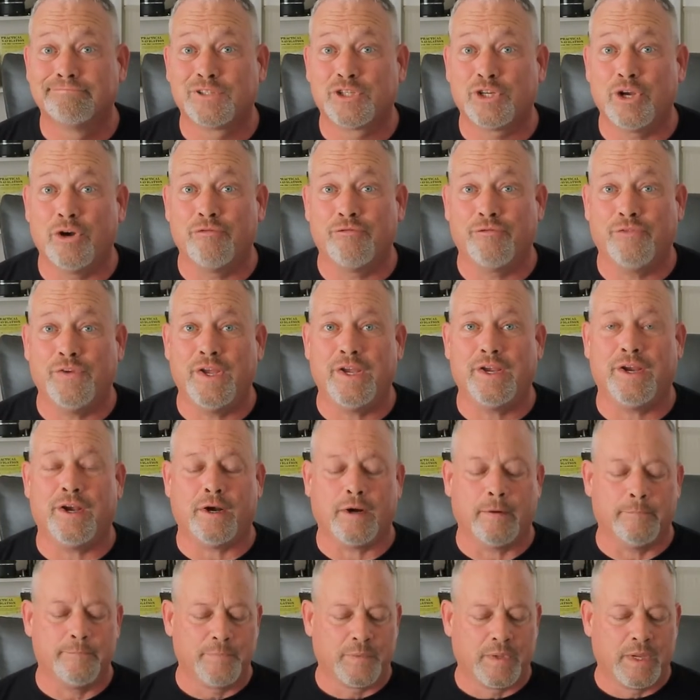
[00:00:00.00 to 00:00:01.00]
Go
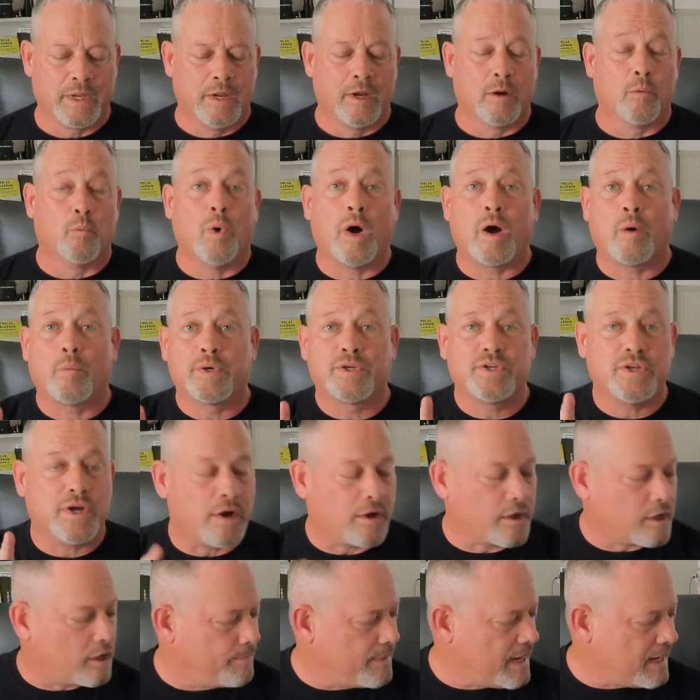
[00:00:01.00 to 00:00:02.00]
figure. While we're
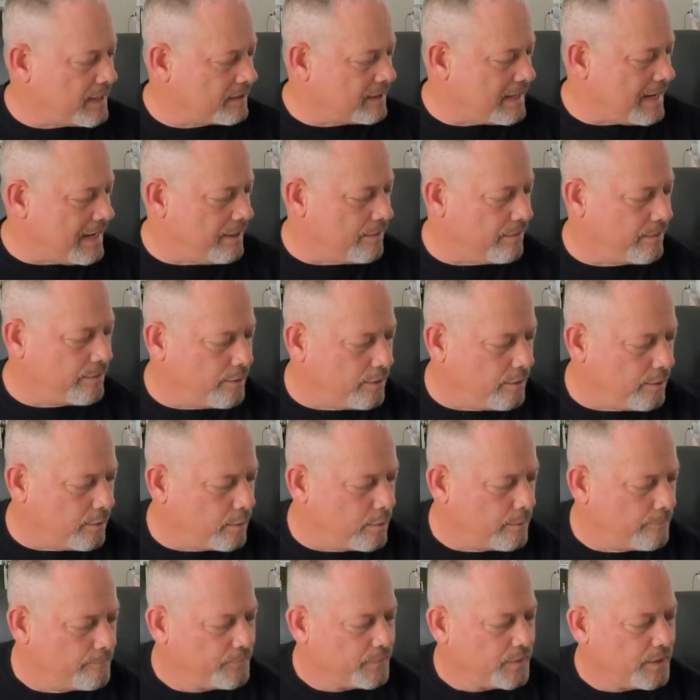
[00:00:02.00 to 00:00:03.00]
talking about that
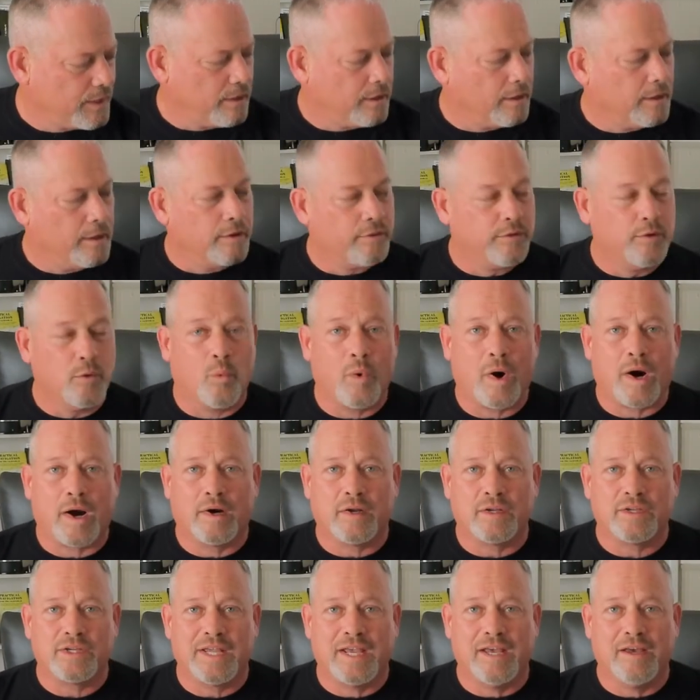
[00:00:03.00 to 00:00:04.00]
though, the
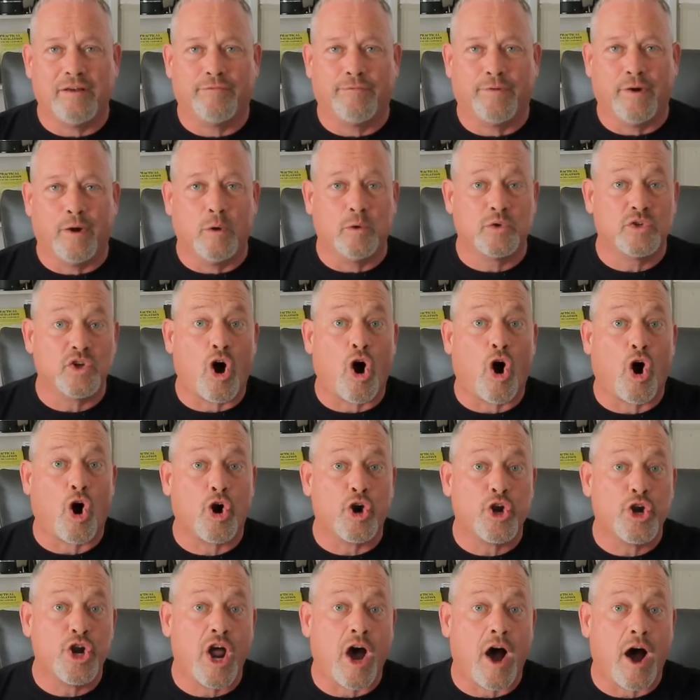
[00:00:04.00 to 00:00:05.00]
wireless headphones
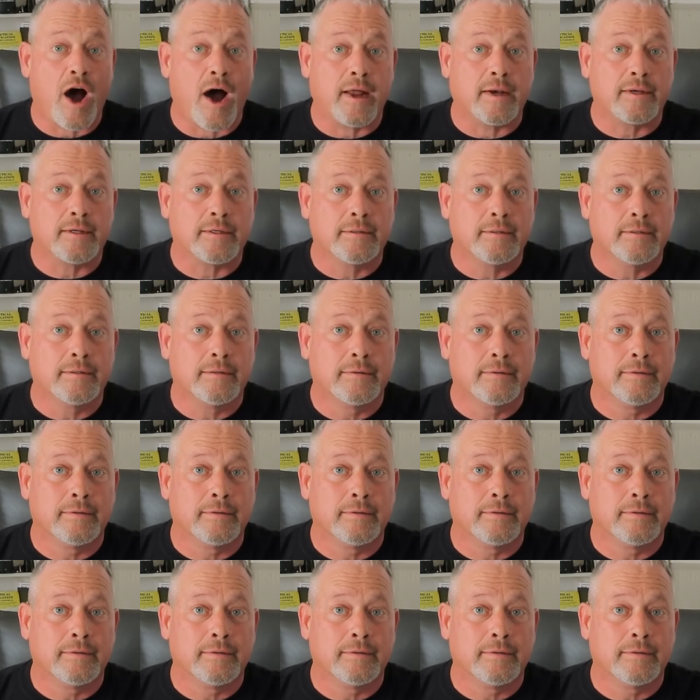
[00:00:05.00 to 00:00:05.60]
are not.